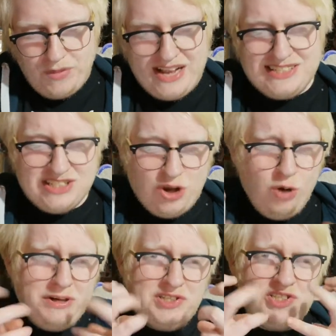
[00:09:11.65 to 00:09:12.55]
It's
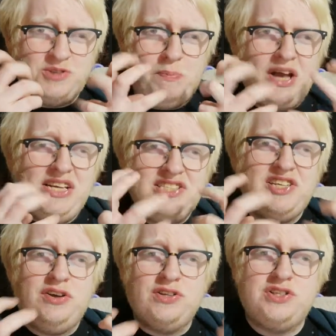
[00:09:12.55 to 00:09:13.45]
almost
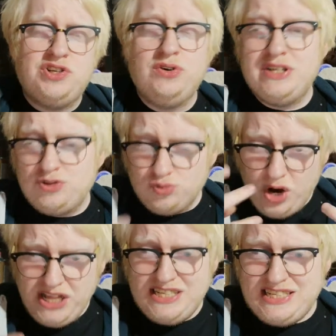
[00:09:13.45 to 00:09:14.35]
spicy on the tongue, it's
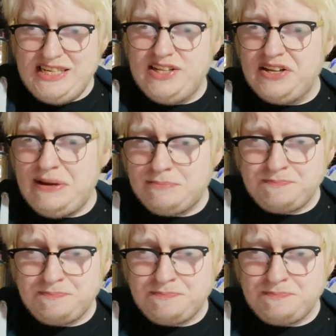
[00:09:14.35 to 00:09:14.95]
really tingly.